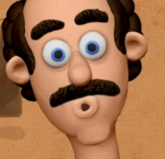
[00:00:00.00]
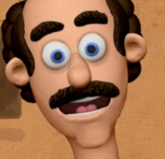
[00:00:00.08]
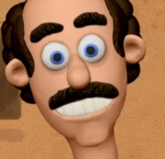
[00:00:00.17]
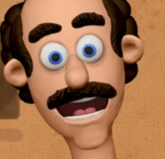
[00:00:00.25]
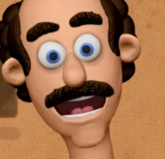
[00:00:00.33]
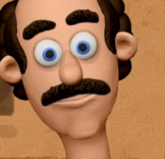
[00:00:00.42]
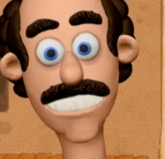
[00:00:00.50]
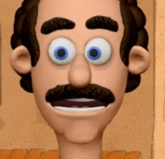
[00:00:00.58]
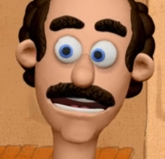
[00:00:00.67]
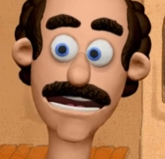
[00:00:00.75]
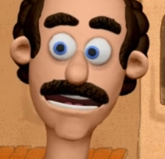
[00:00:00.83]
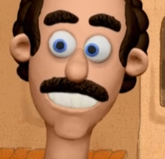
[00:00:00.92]
decades,
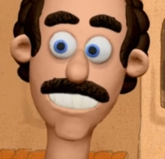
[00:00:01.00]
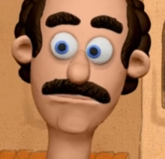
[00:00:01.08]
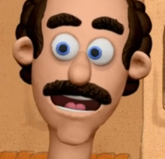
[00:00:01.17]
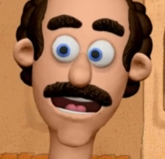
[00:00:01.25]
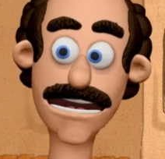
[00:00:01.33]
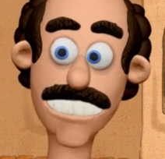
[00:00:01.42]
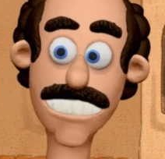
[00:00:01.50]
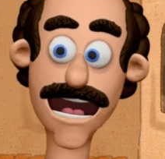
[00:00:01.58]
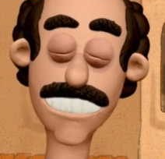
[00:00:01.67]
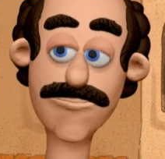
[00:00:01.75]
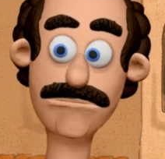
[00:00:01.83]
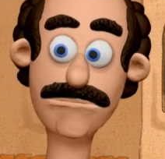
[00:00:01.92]
beginning in the late
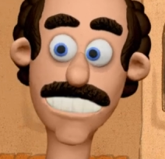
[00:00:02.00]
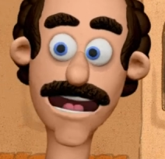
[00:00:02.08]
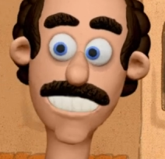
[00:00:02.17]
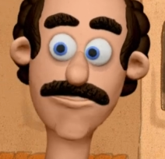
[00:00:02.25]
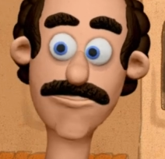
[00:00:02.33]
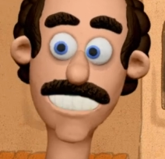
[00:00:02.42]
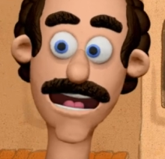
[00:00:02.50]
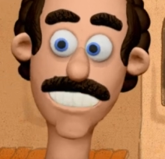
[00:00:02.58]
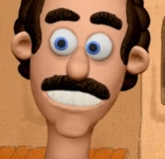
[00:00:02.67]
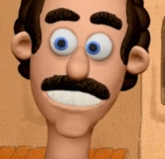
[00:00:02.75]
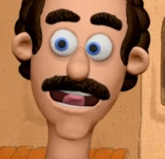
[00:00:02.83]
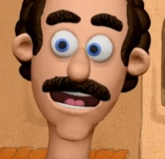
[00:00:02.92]
19th century
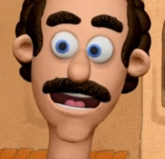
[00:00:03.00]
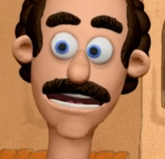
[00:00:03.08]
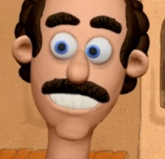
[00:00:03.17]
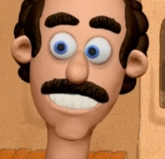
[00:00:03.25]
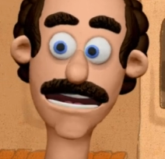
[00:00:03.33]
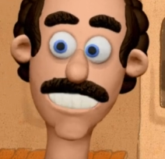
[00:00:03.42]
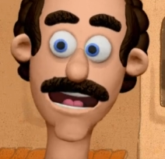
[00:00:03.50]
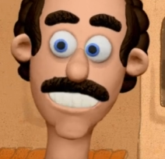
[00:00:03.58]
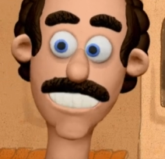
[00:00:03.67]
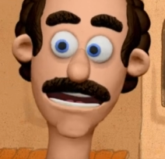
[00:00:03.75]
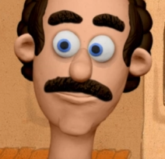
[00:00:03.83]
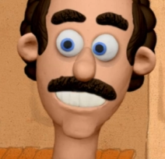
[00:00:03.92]
and culminating in India's